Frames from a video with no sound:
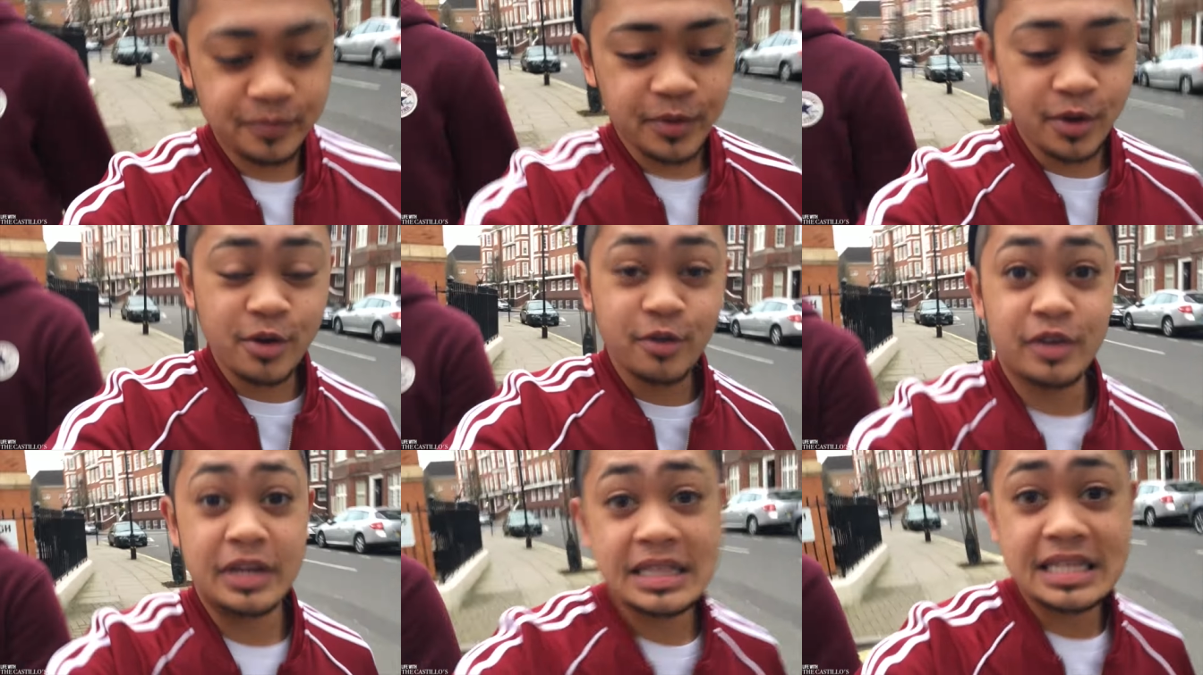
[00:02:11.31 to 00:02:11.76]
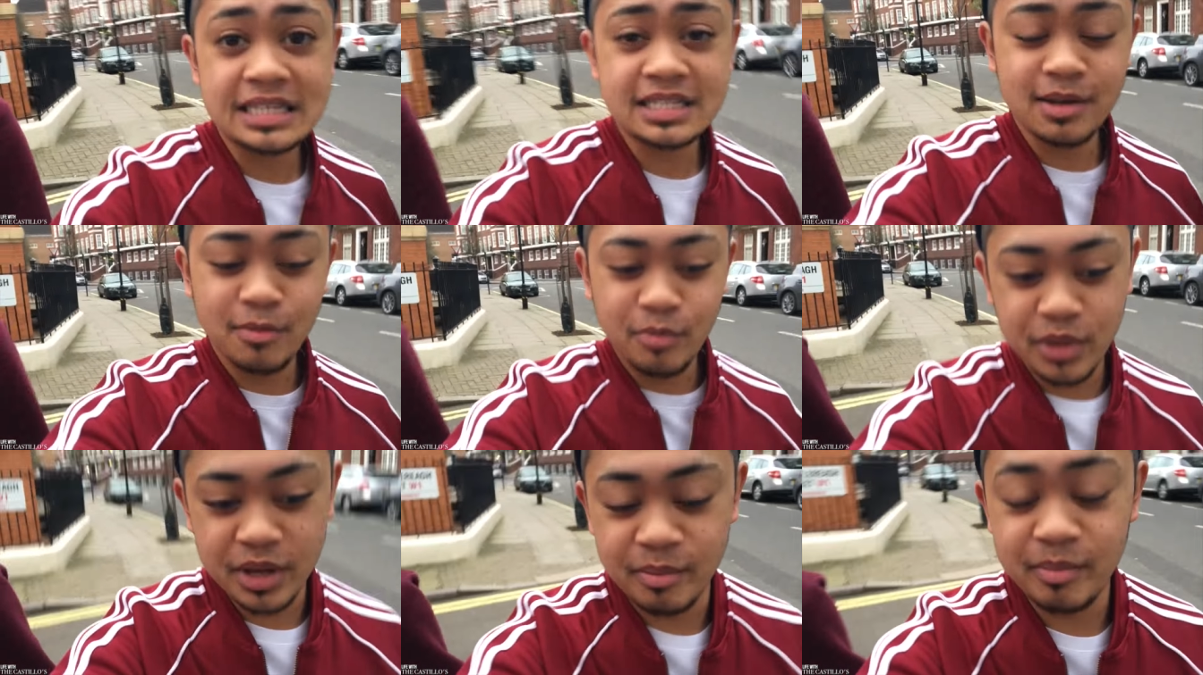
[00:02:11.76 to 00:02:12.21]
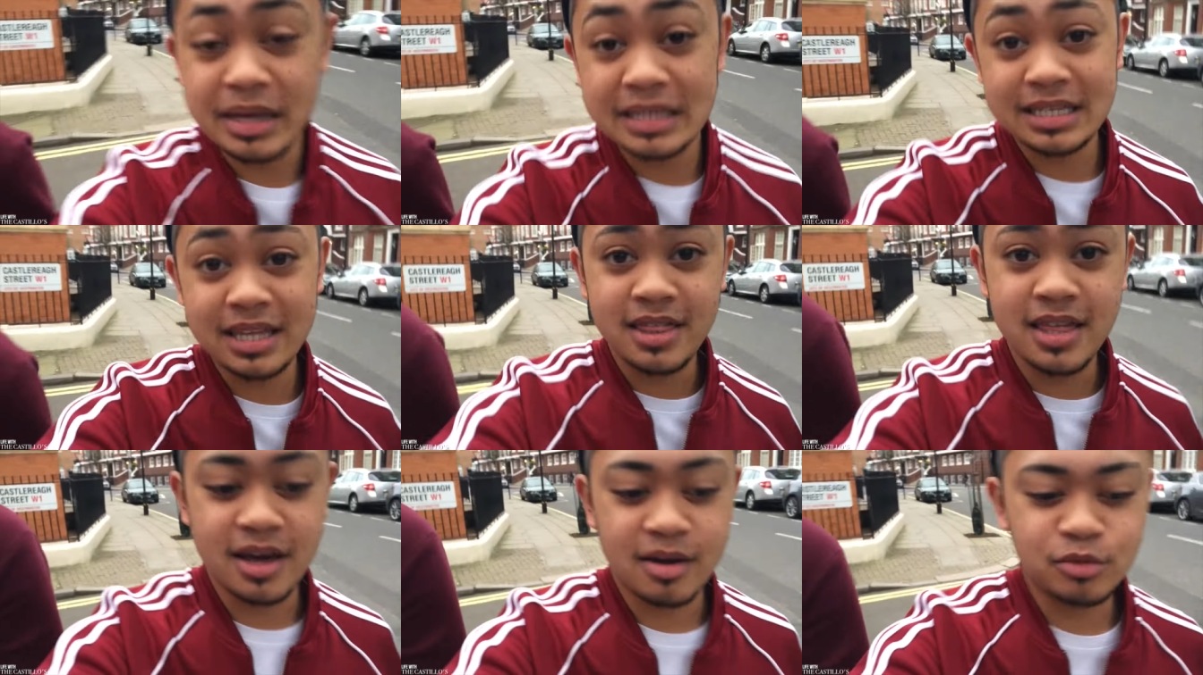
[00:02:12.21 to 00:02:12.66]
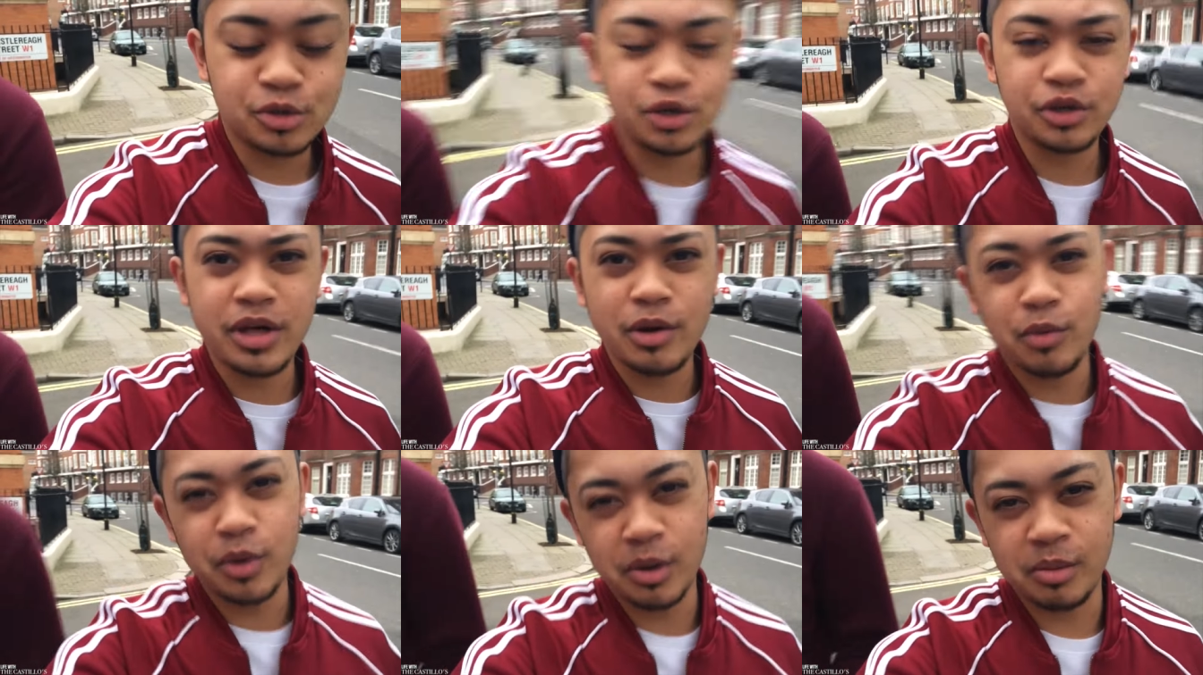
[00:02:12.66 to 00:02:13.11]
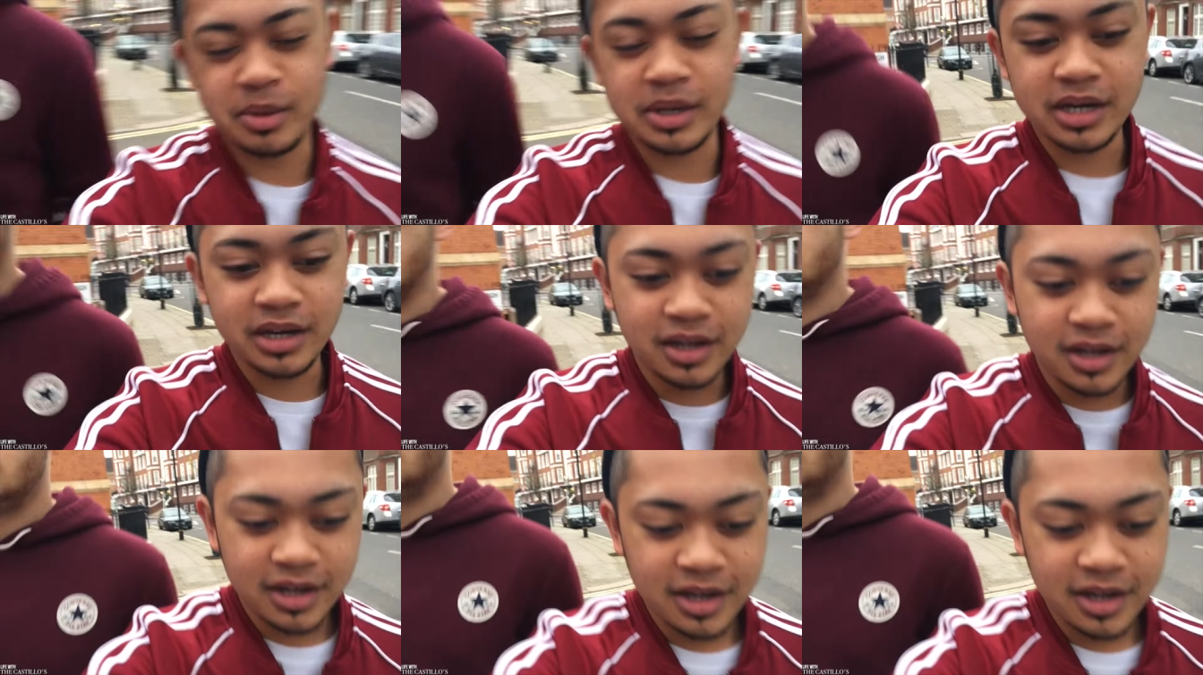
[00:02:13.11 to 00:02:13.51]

Hopefully there's something better there, I'm sure there will be.